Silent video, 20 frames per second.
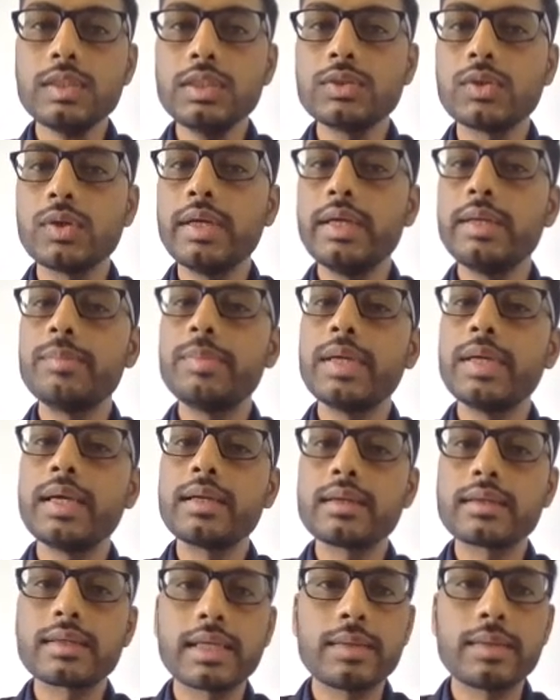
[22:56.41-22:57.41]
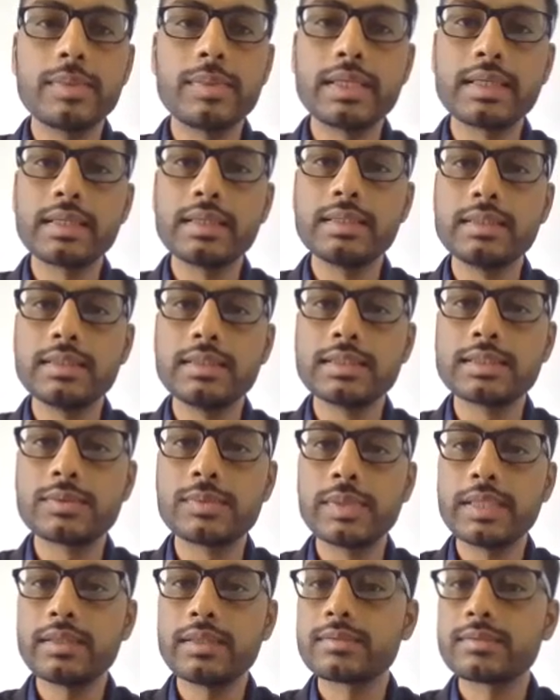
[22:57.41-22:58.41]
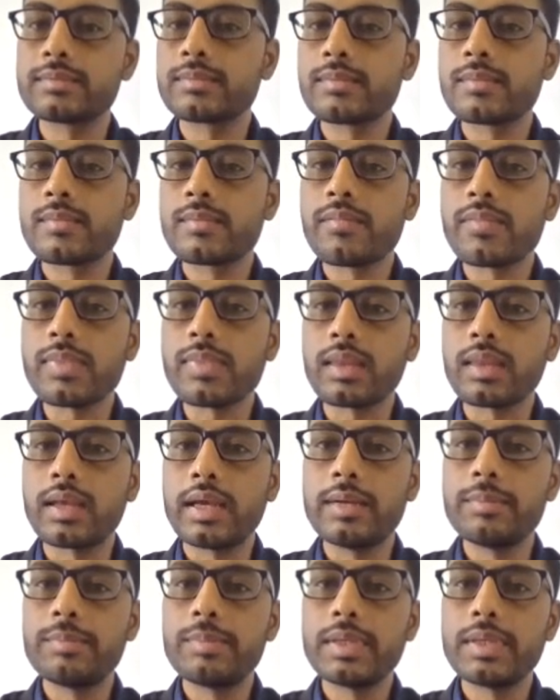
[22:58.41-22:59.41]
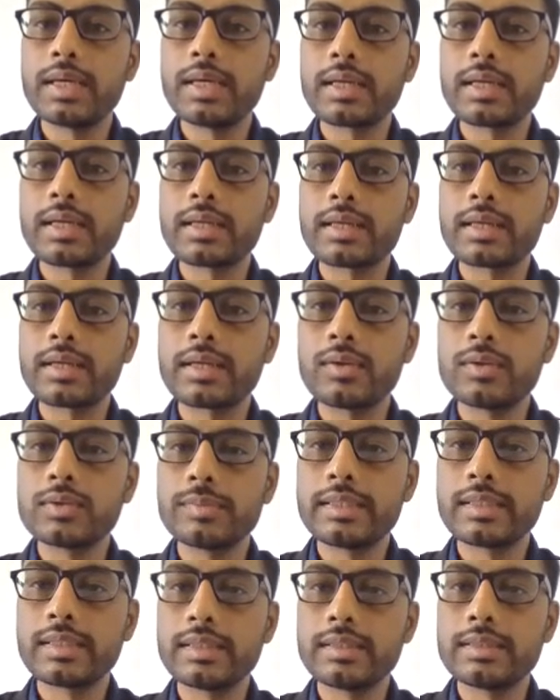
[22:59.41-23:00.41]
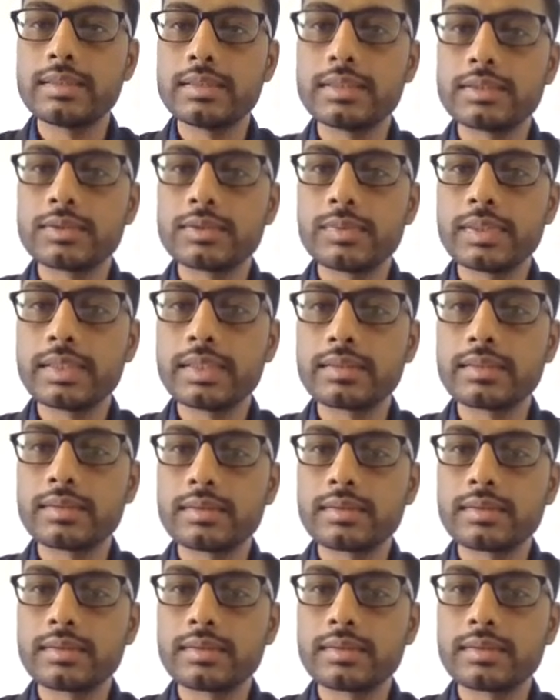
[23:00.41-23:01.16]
So NPR can be written in this way, NPR can also be written in this way,